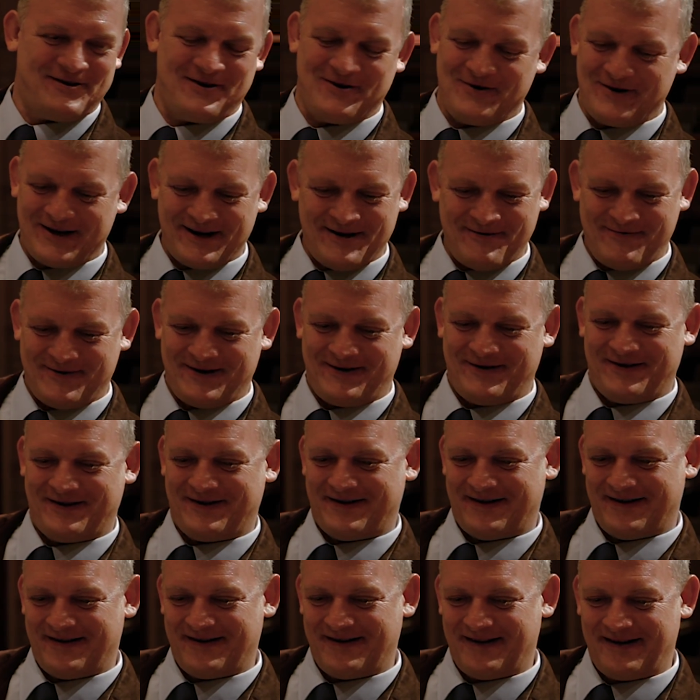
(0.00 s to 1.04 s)
Okay, but
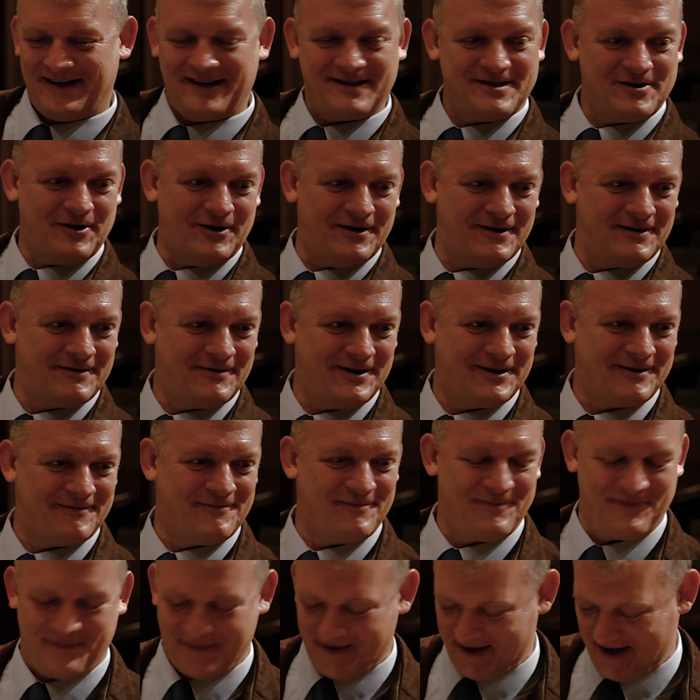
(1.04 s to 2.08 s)
I'm sure yes, you sir. don't yeah. want
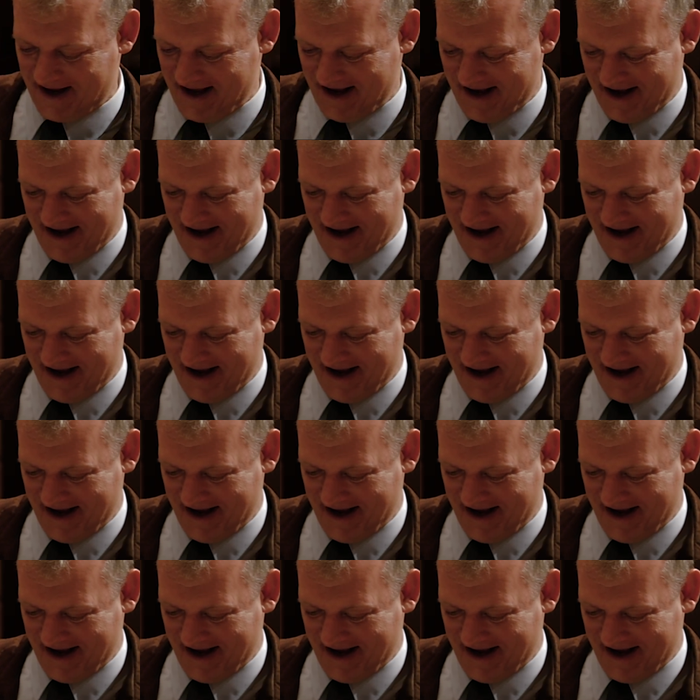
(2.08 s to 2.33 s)
me playing